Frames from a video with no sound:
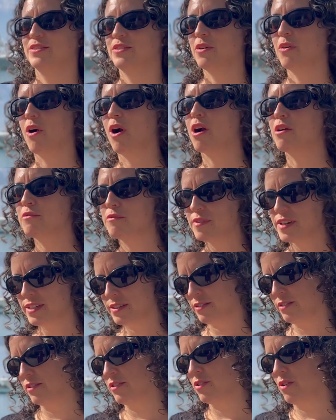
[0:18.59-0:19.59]
So our
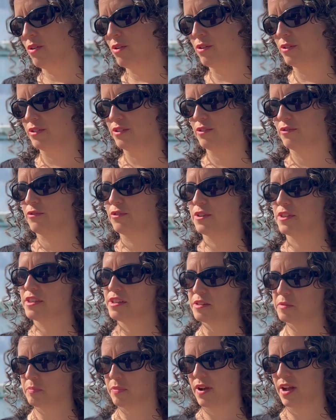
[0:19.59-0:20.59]
research goals for
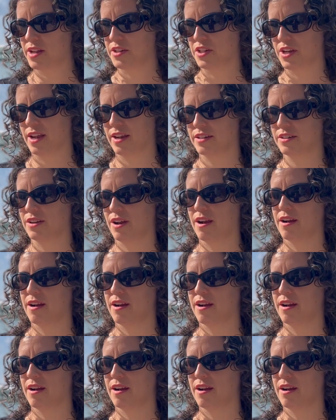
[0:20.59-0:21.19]
this project